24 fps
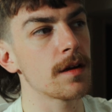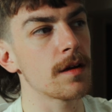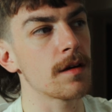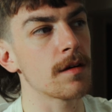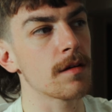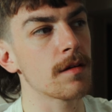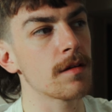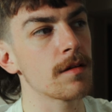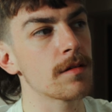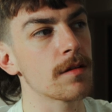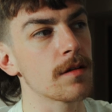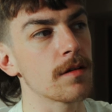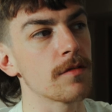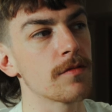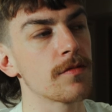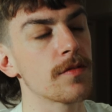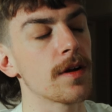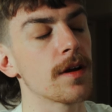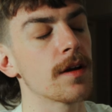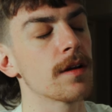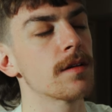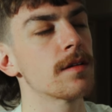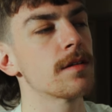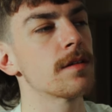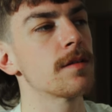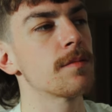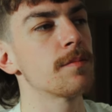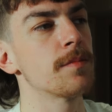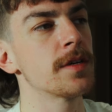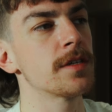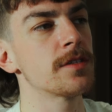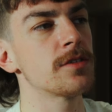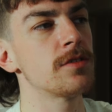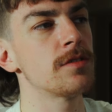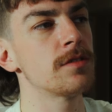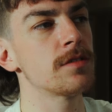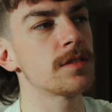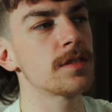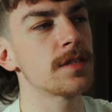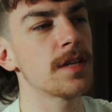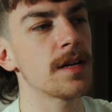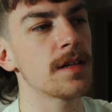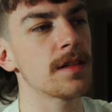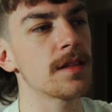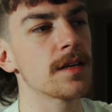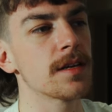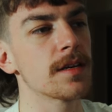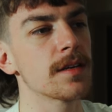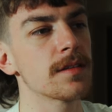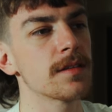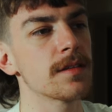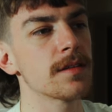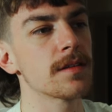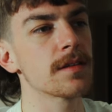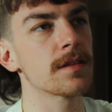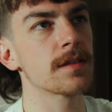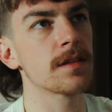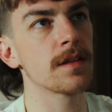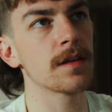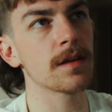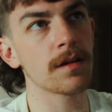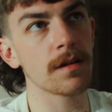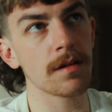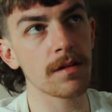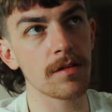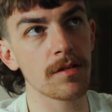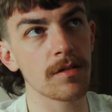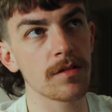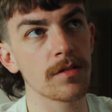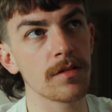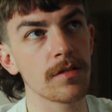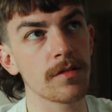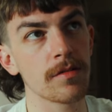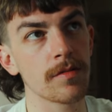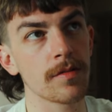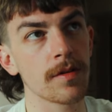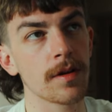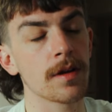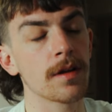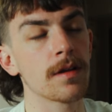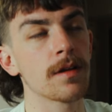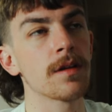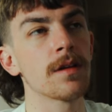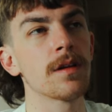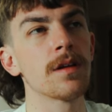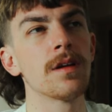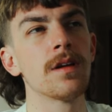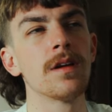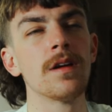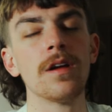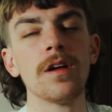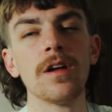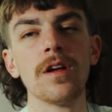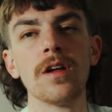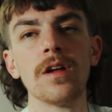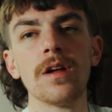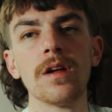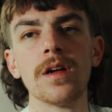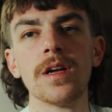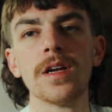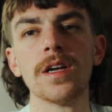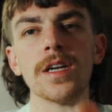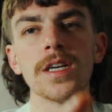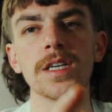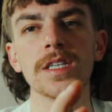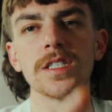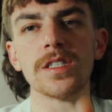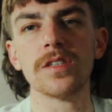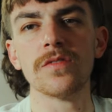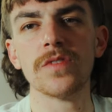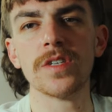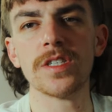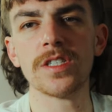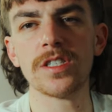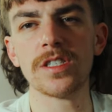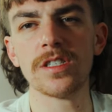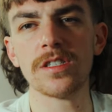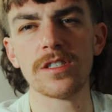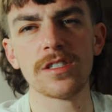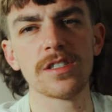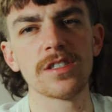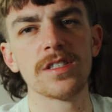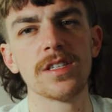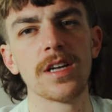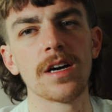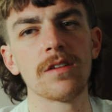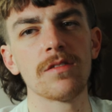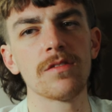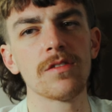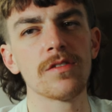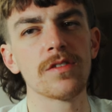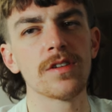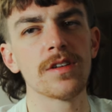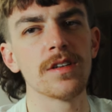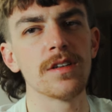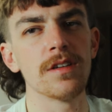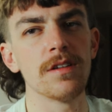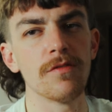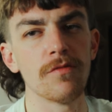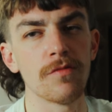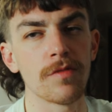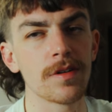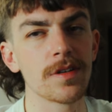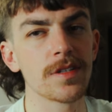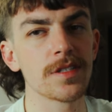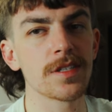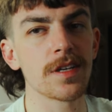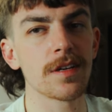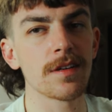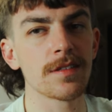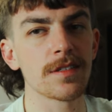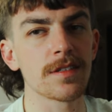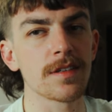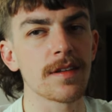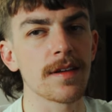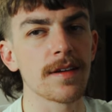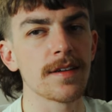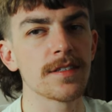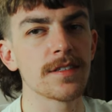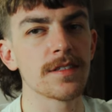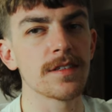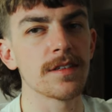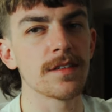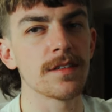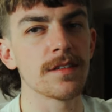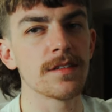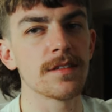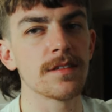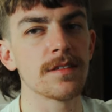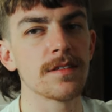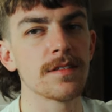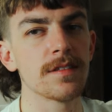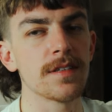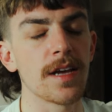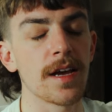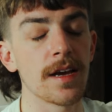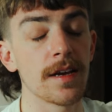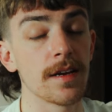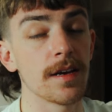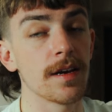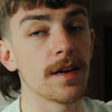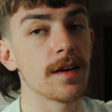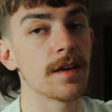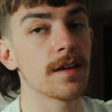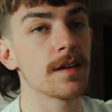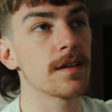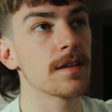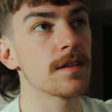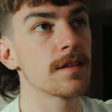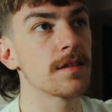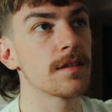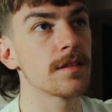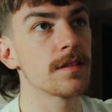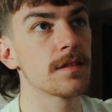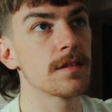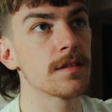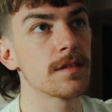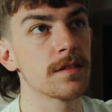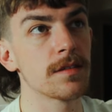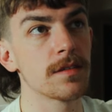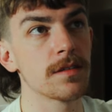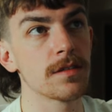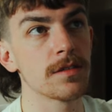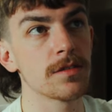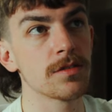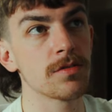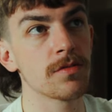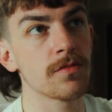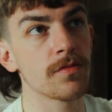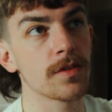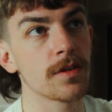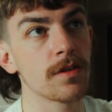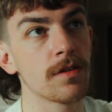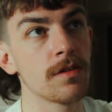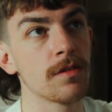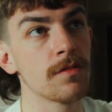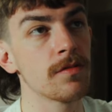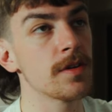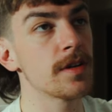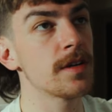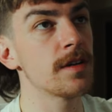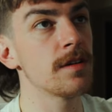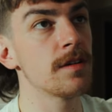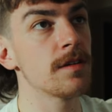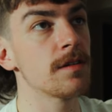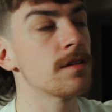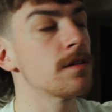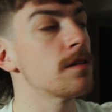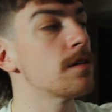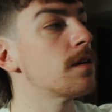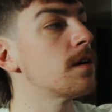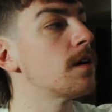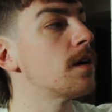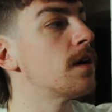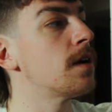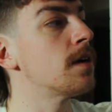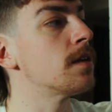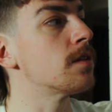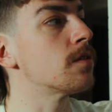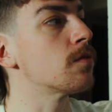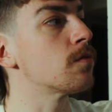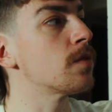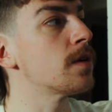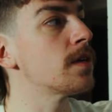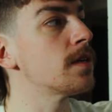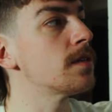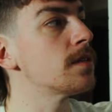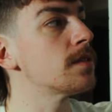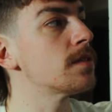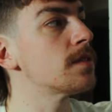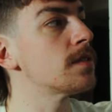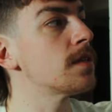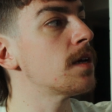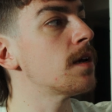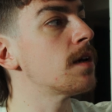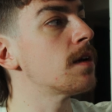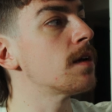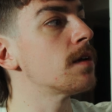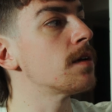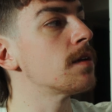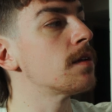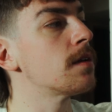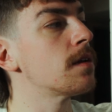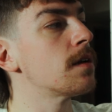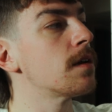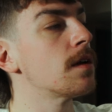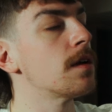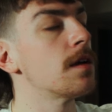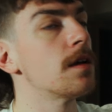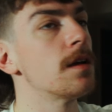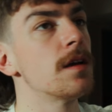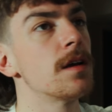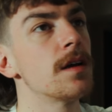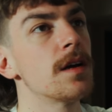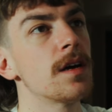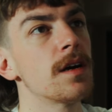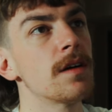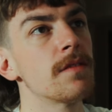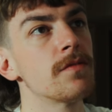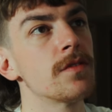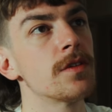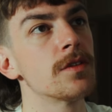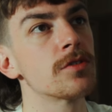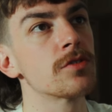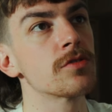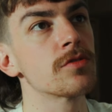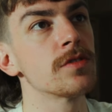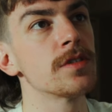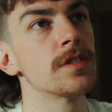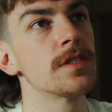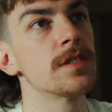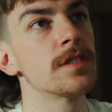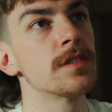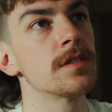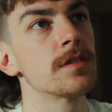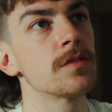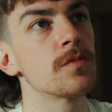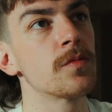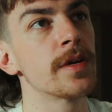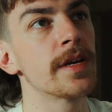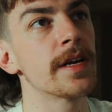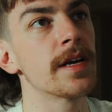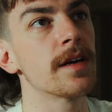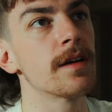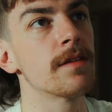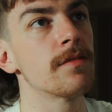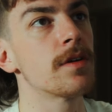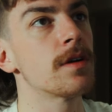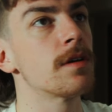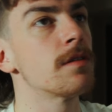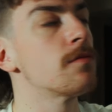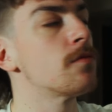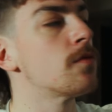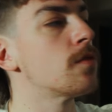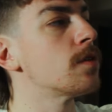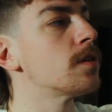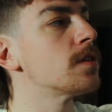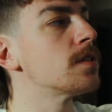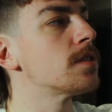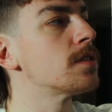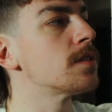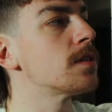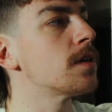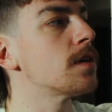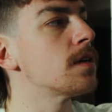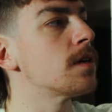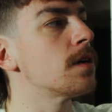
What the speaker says: our audio file, make sure it's not linked, click our audio file. DaVinci just downloaded voice isolation AI. So if we go over here on the right side of the screen, we have our voice